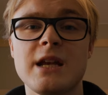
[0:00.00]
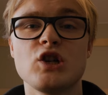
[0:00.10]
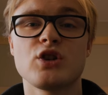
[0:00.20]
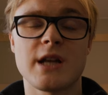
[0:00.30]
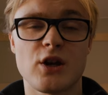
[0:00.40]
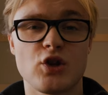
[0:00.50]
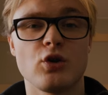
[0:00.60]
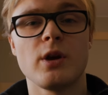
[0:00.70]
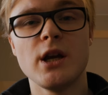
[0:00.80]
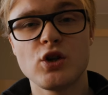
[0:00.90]
each
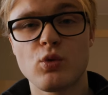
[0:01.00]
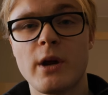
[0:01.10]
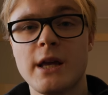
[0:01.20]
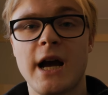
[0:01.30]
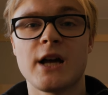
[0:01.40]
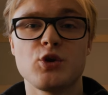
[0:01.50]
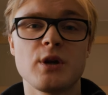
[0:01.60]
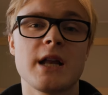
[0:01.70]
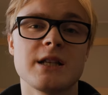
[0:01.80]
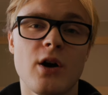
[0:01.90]
session or each week as you
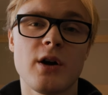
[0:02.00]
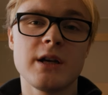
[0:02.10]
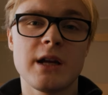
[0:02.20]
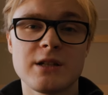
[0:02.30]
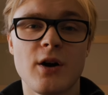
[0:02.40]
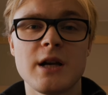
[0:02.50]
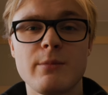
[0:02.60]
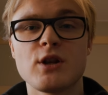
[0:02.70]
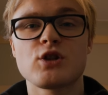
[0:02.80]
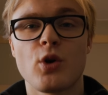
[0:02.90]
get a tiny
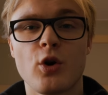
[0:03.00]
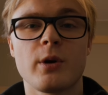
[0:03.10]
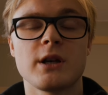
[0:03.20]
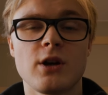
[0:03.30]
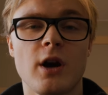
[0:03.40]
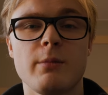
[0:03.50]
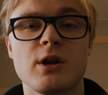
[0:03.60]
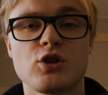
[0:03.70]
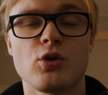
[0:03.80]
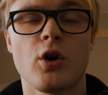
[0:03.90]
bit
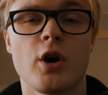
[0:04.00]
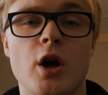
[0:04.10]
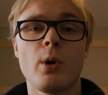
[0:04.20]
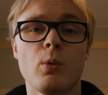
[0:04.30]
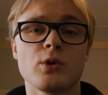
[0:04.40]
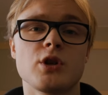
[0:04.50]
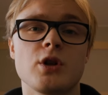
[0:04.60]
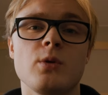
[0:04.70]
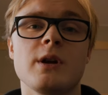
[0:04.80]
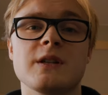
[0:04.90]
stronger. What we want to
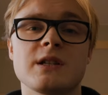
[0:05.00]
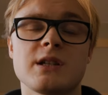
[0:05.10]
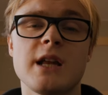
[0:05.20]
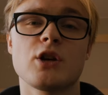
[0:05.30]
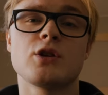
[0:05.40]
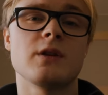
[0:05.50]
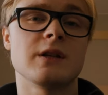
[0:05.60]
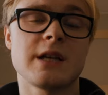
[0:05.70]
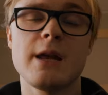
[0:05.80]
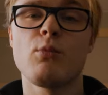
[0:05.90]
do is stick to the
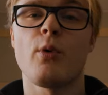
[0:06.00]
same